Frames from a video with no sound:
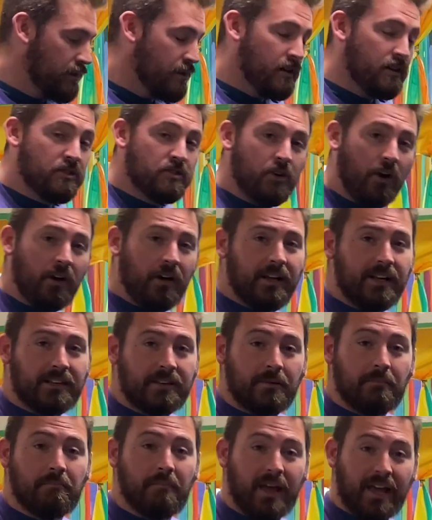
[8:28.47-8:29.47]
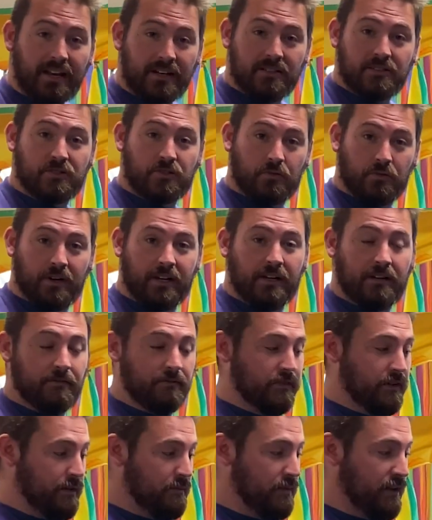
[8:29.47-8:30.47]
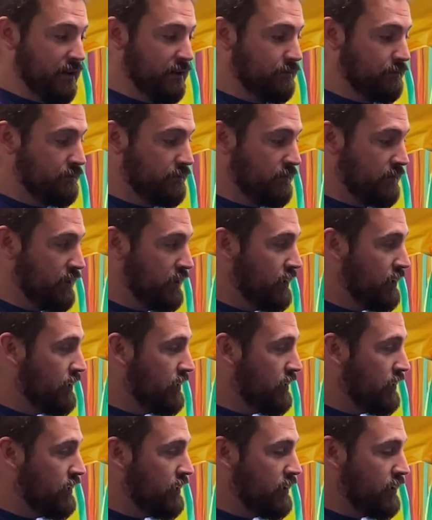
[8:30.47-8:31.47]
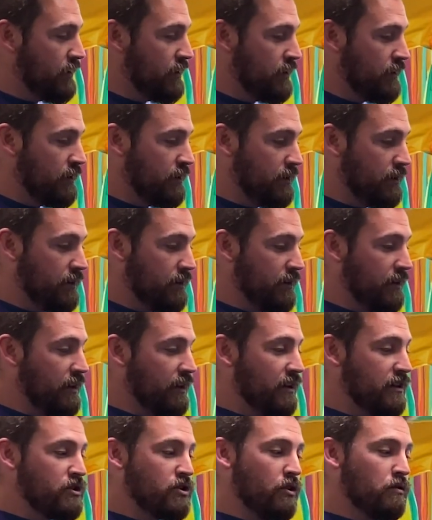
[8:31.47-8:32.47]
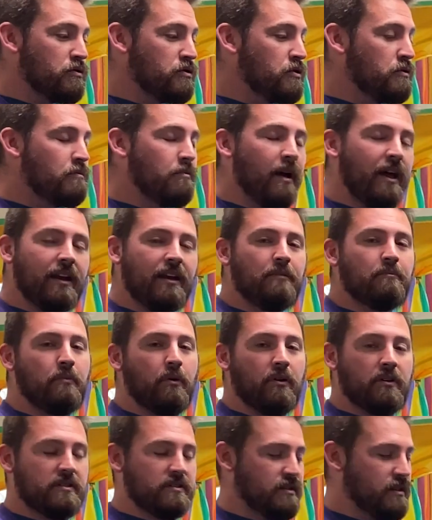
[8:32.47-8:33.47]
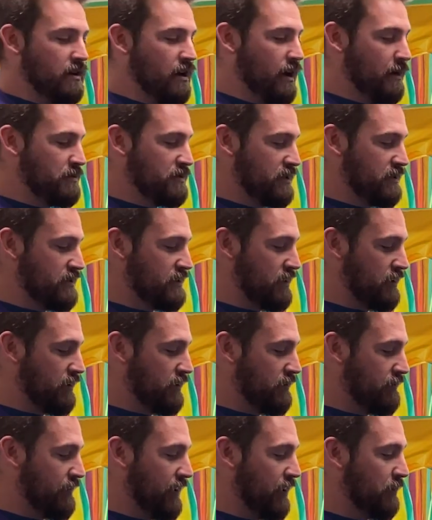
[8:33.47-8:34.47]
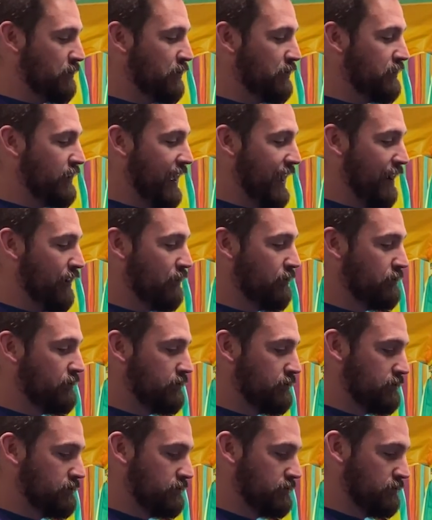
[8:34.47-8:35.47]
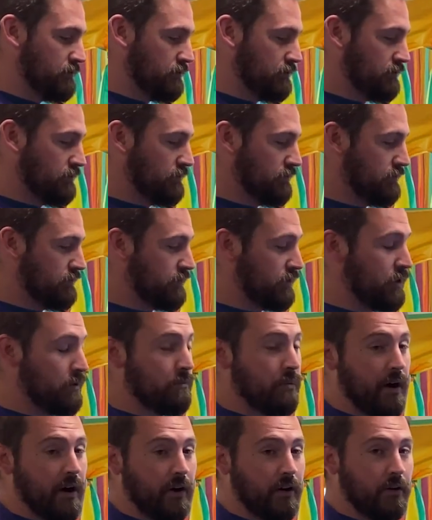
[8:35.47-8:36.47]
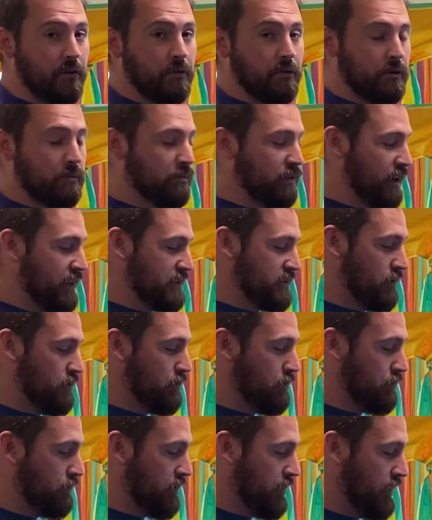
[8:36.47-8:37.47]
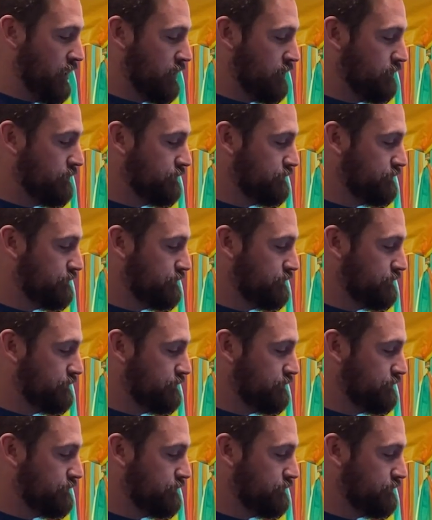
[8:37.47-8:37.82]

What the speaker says: Starting at the main screen of Libby, it shows you many books and options that are available now to borrow or place a hold on.